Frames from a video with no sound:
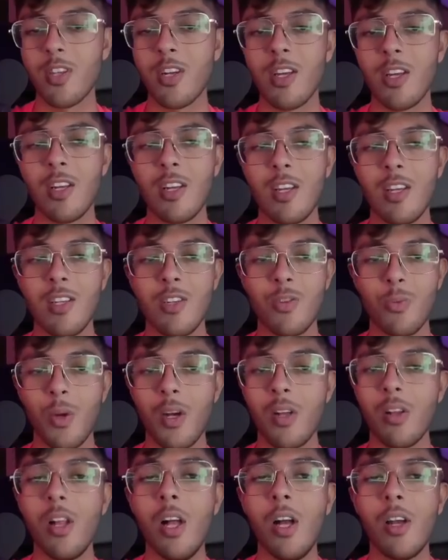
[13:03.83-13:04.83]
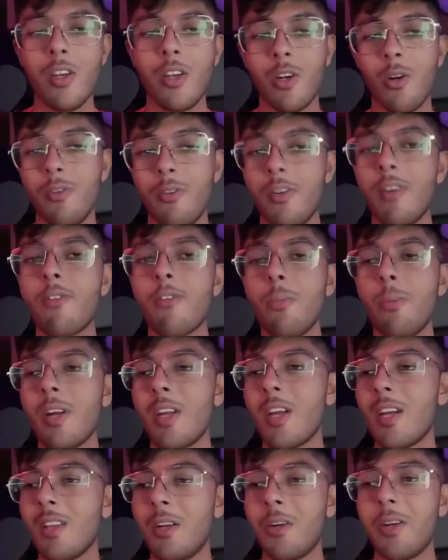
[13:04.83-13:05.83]
in is, well, if everybody
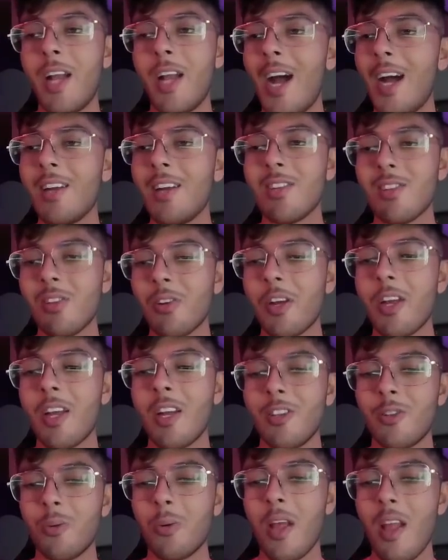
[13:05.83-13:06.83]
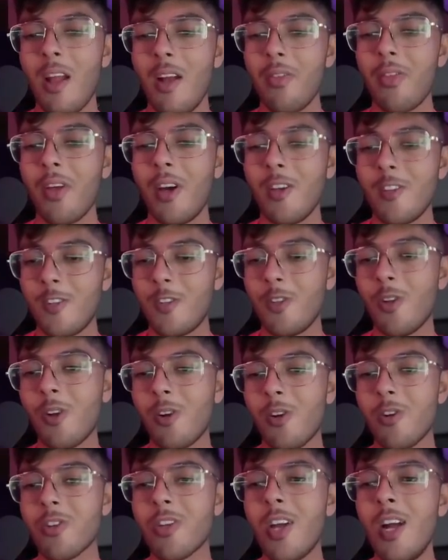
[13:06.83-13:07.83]
and their nan is looking at
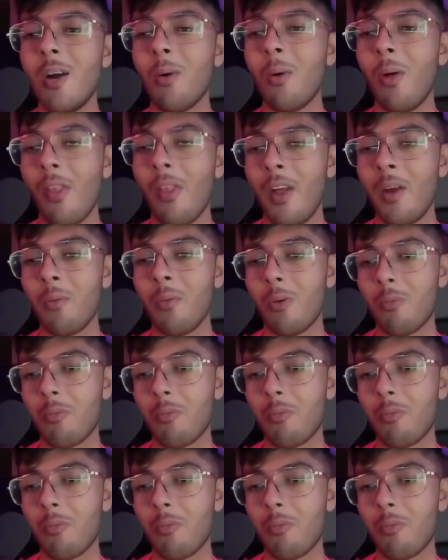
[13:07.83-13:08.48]
$28,000, well, then we're